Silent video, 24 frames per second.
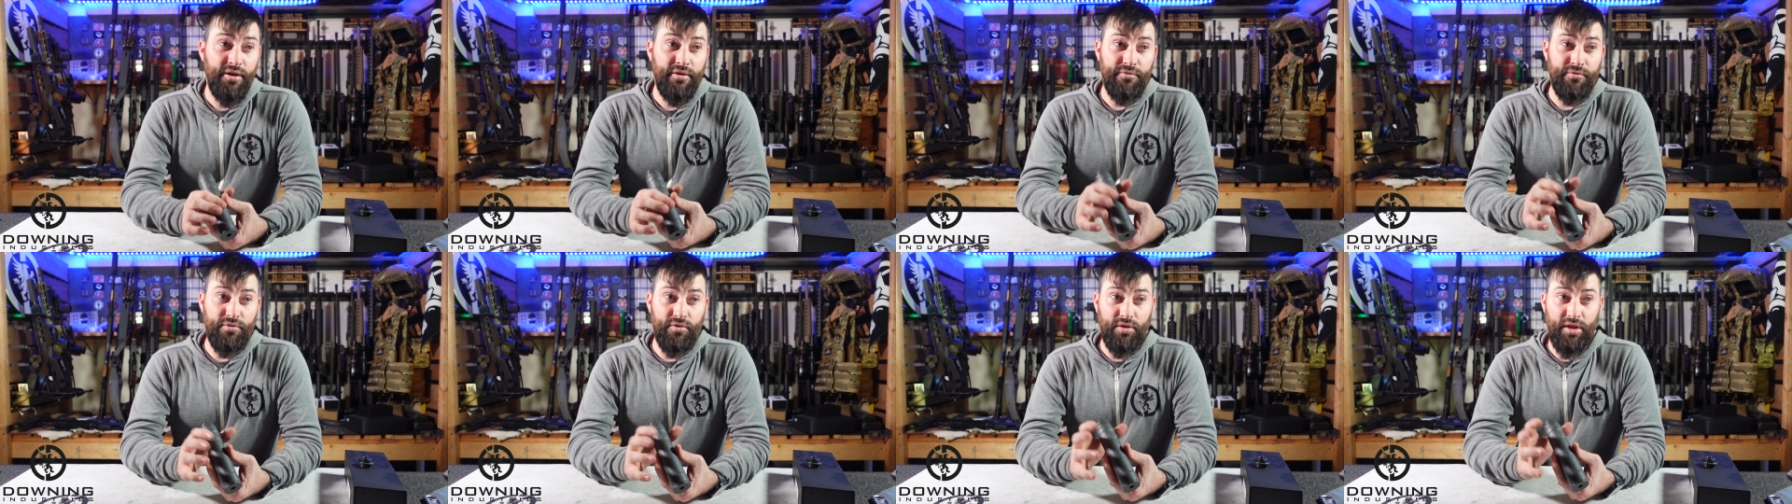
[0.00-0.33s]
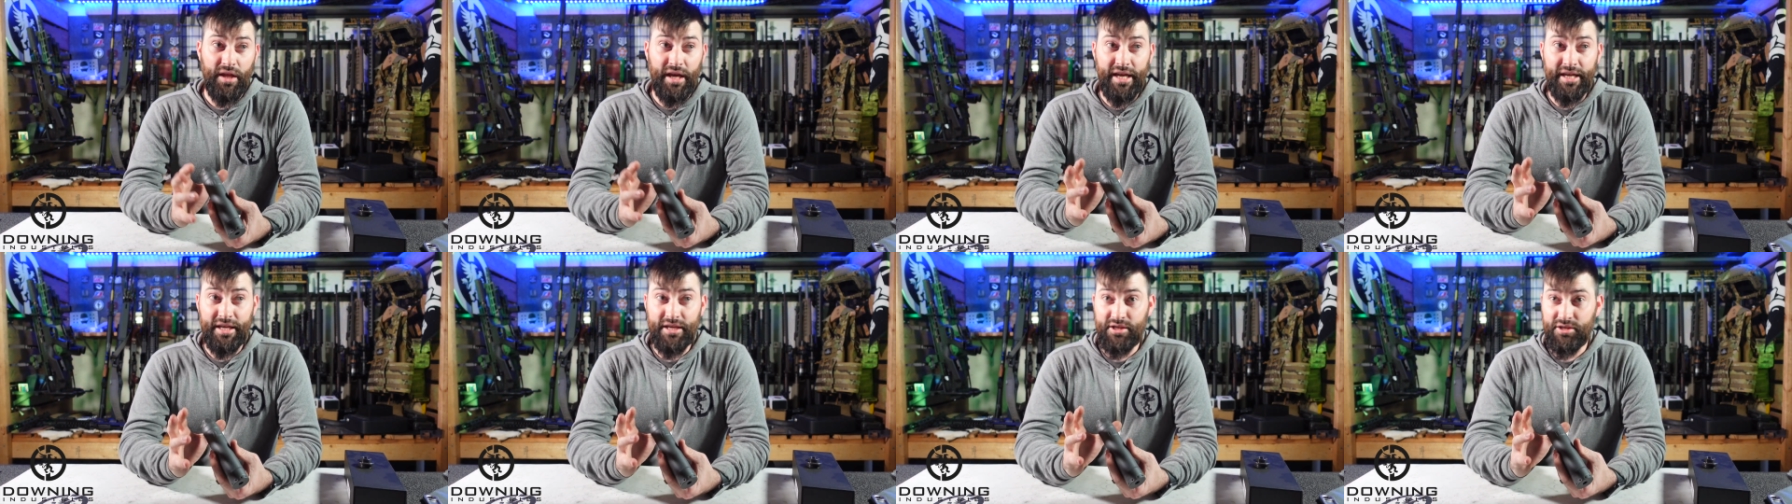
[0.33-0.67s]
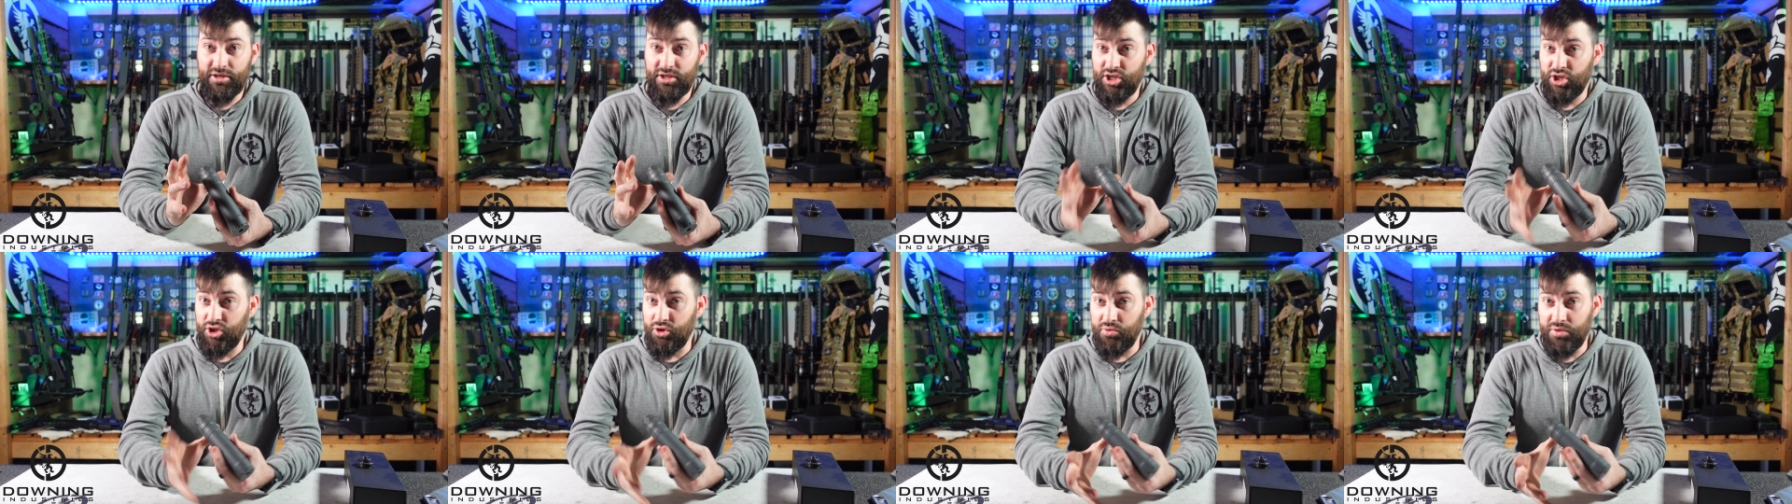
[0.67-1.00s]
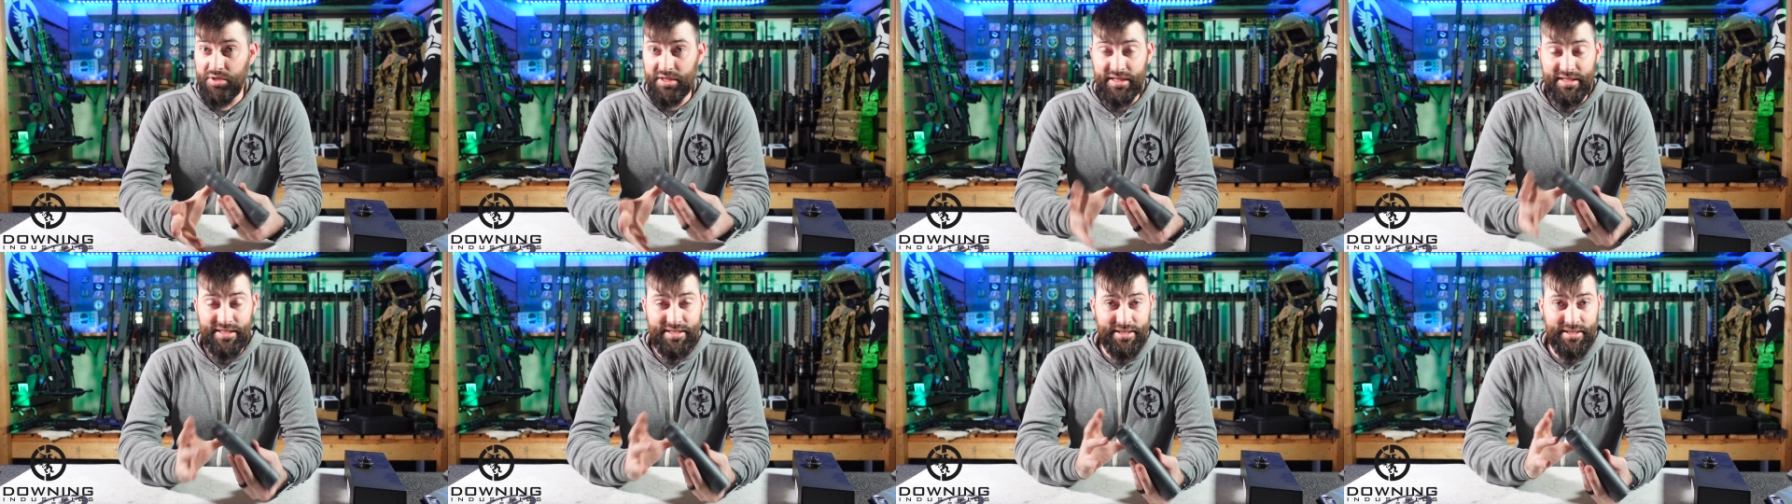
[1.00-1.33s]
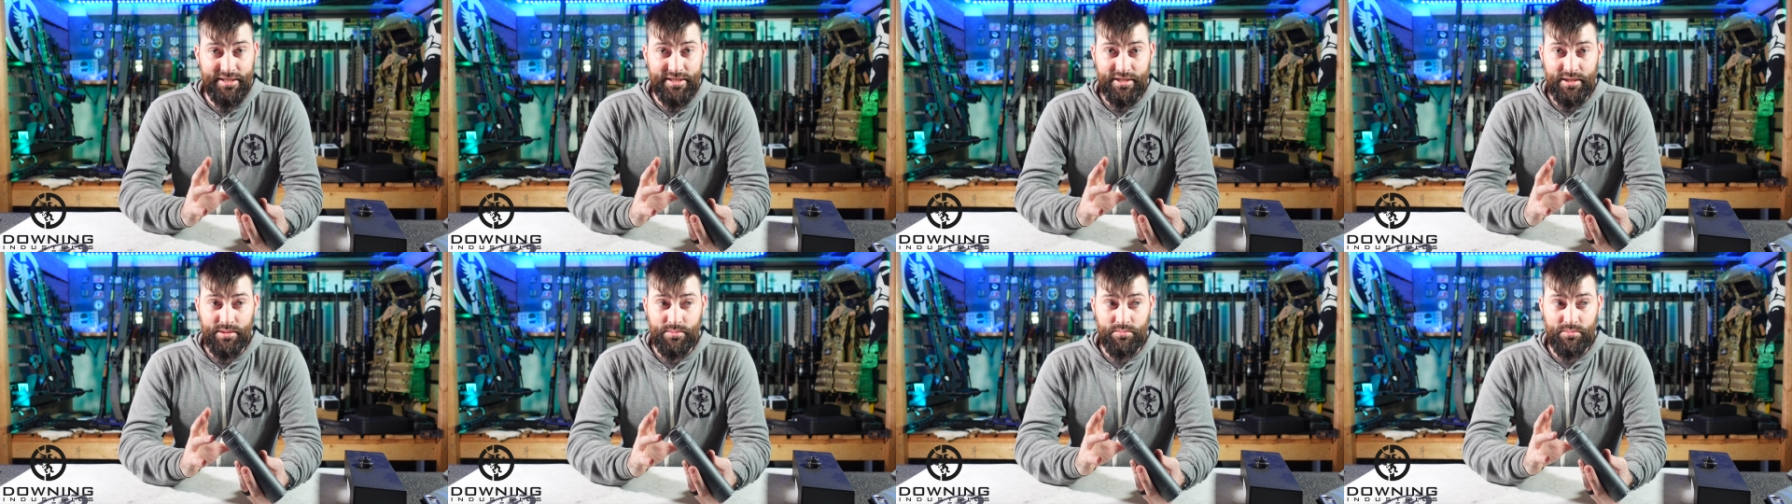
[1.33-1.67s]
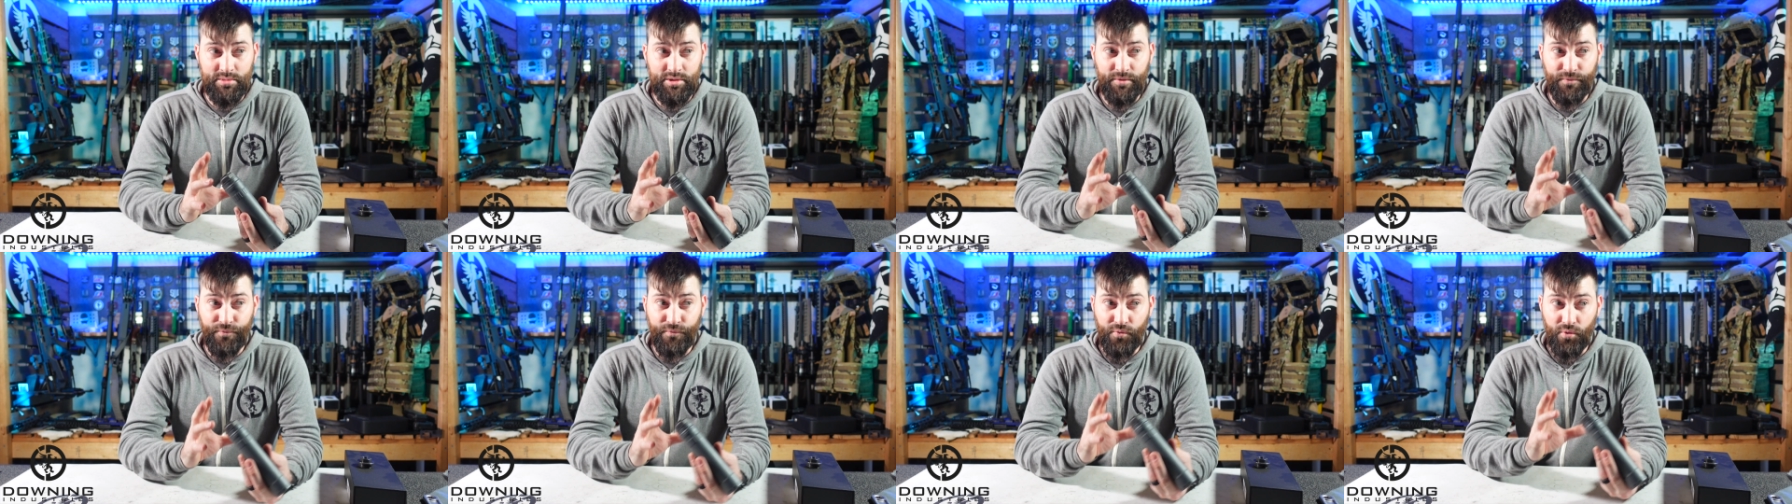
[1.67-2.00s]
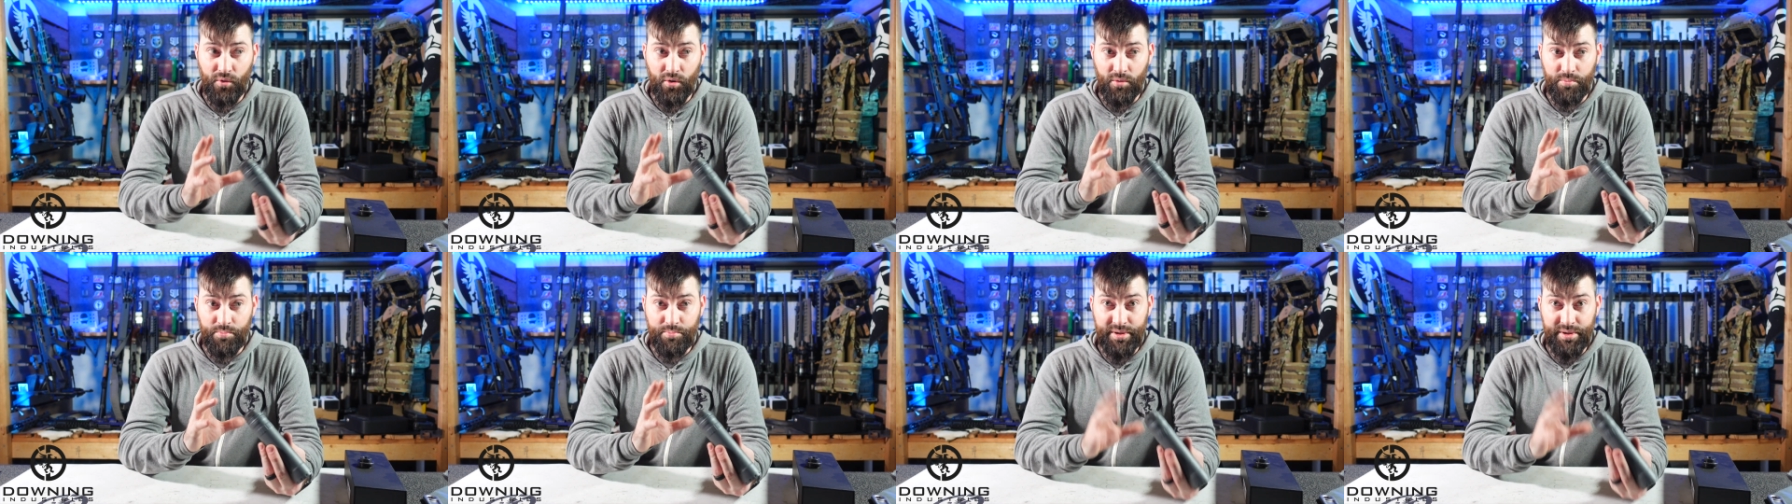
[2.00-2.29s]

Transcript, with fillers: for like QD systems for